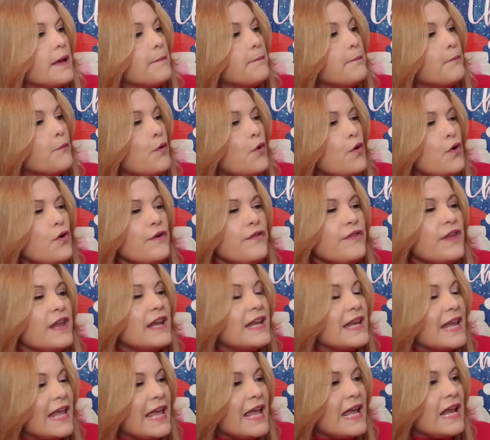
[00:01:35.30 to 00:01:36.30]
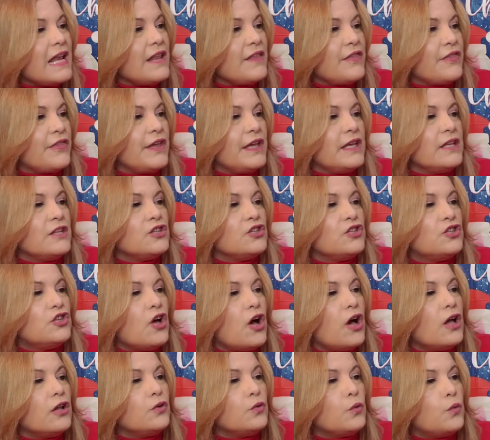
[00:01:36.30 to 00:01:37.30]
More than anything,
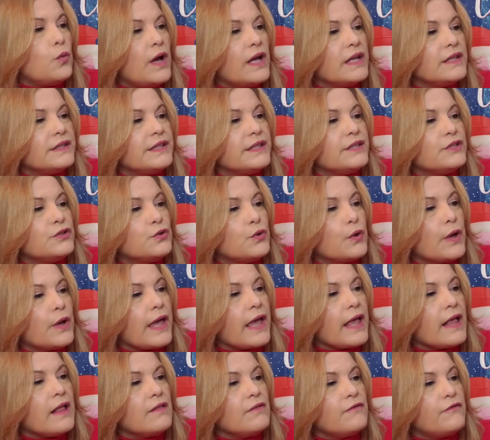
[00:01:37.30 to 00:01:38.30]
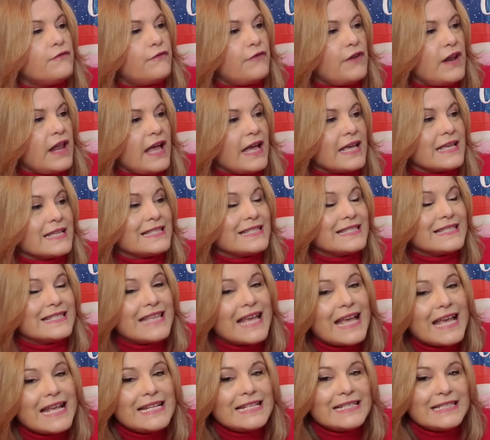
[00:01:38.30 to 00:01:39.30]
Dot wanted to help fly
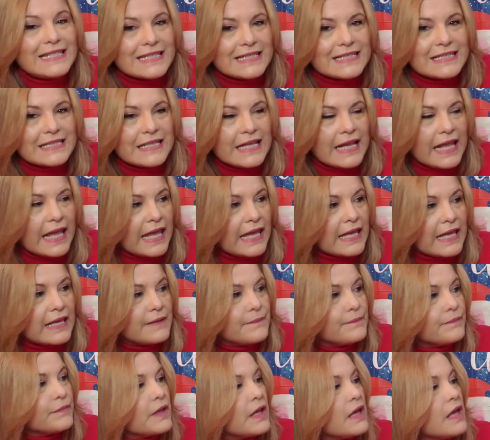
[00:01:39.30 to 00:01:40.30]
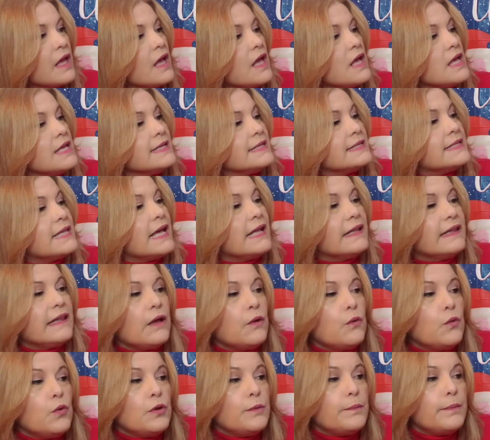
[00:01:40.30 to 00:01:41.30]
Santa's sleigh.
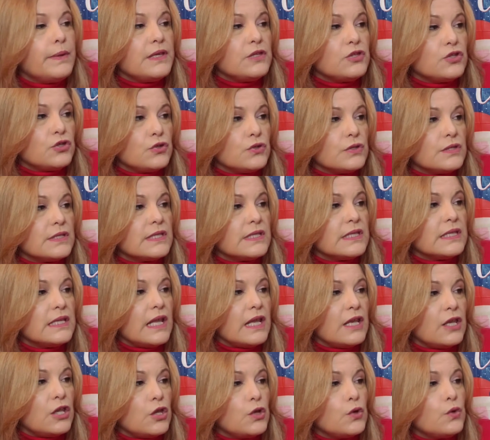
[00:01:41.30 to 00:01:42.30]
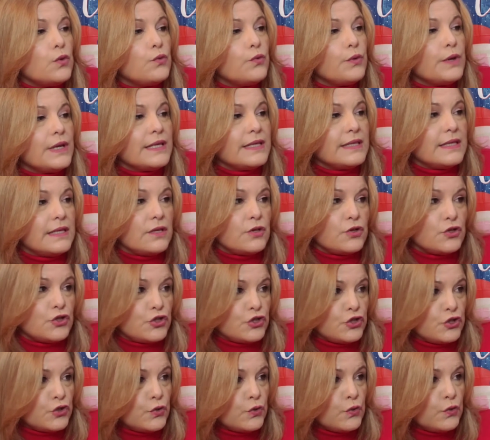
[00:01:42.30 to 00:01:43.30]
Santa would be choosing a new reindeer
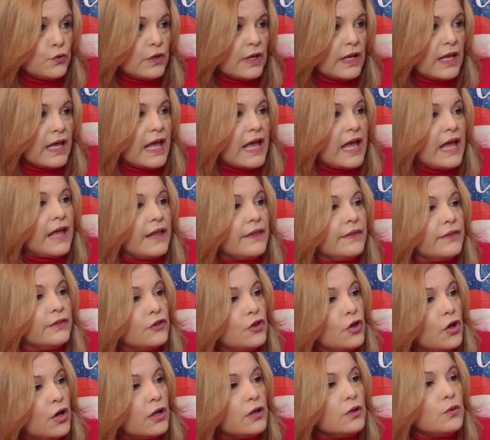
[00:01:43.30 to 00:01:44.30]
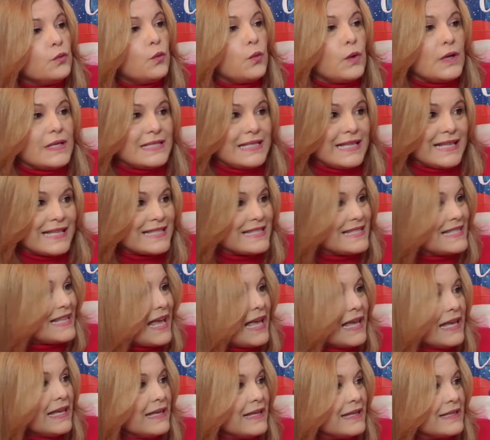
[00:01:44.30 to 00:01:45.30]
soon, and Dot was
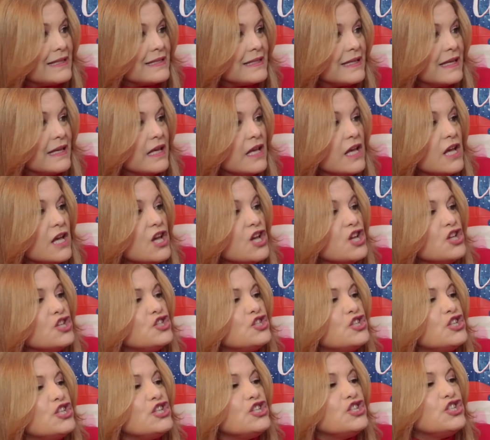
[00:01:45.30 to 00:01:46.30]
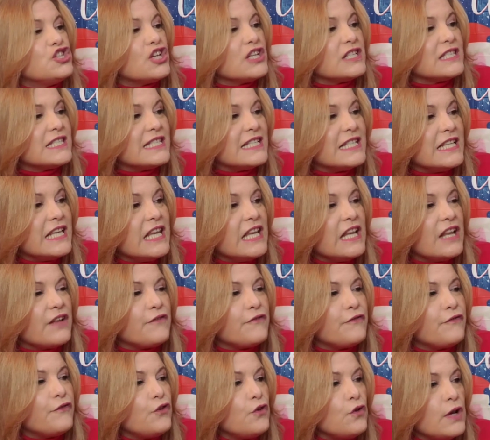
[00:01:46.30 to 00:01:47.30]
excited. She just needed a
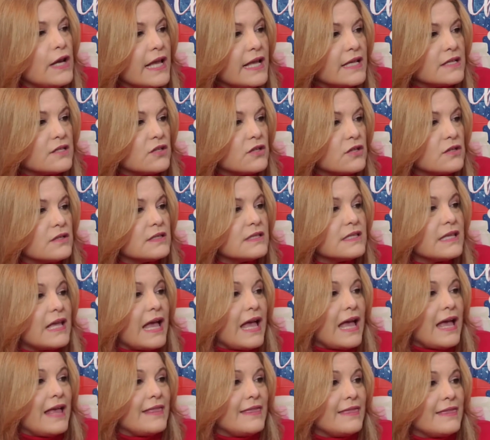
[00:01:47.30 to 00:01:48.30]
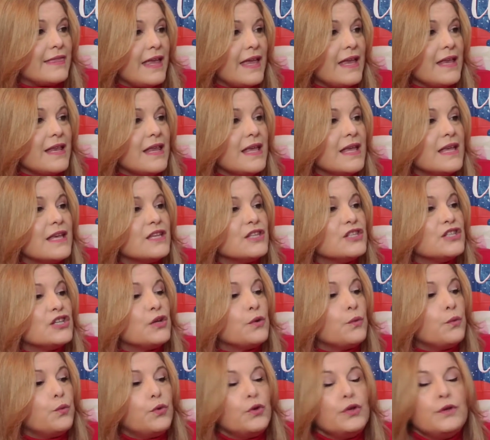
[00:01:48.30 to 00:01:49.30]
few lessons and then
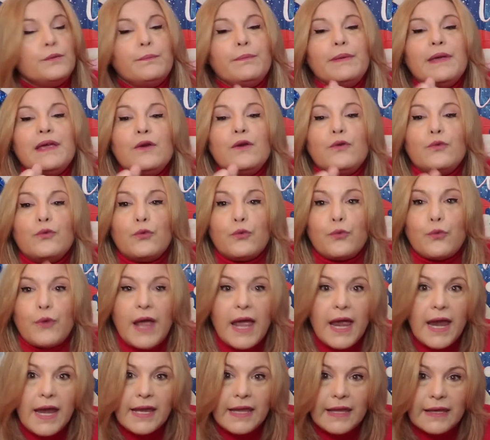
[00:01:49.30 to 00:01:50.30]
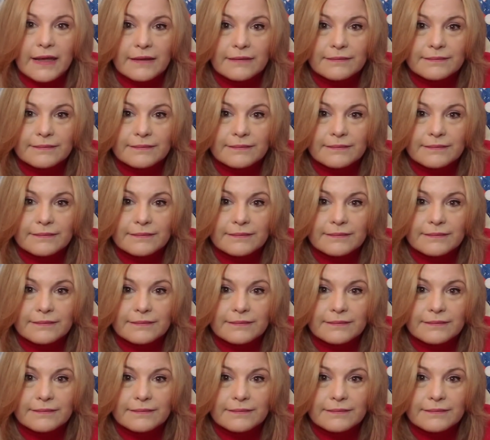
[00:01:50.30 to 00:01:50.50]
she would be ready.